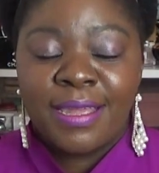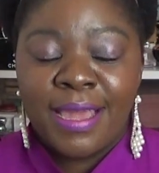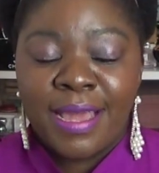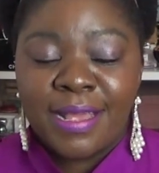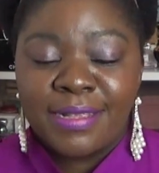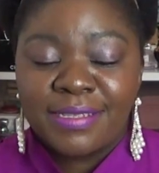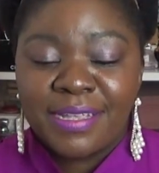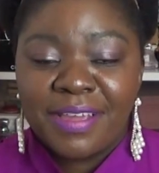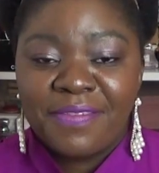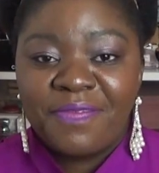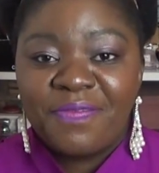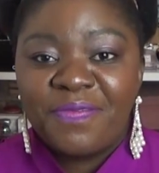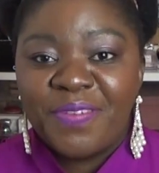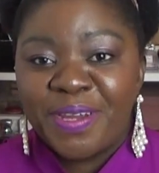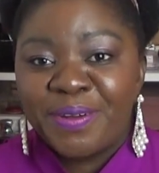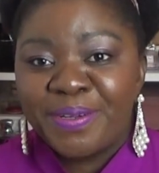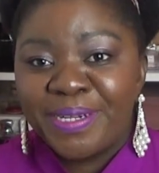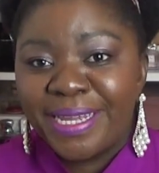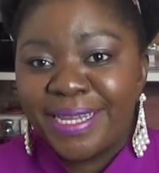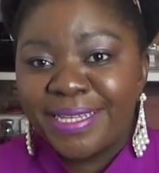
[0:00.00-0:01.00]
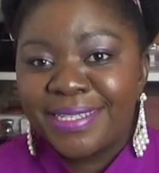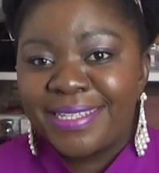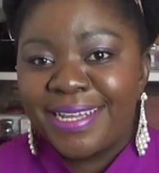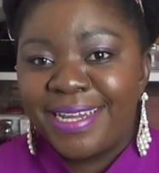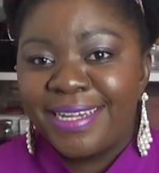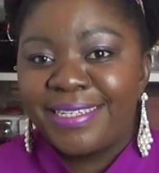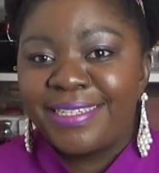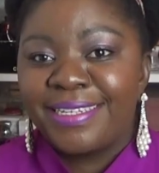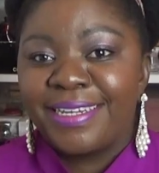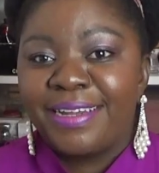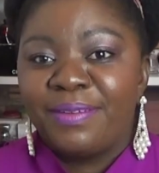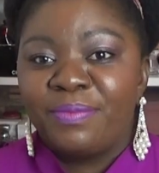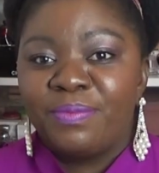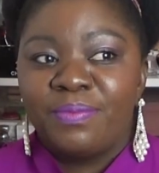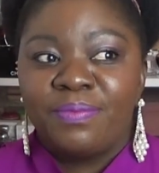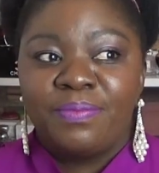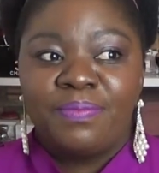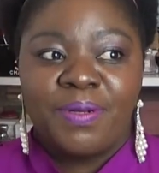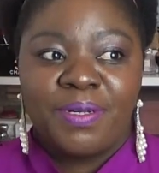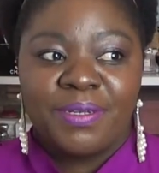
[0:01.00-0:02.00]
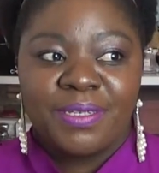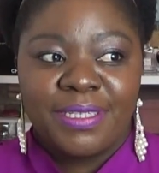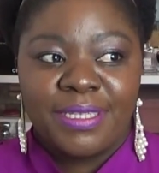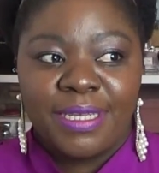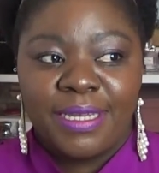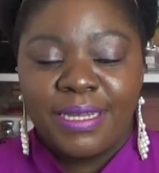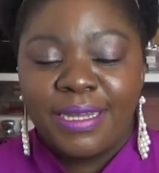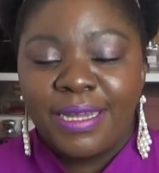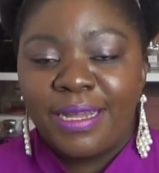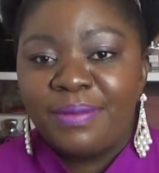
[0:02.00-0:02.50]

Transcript: Yes, a very exciting unboxing.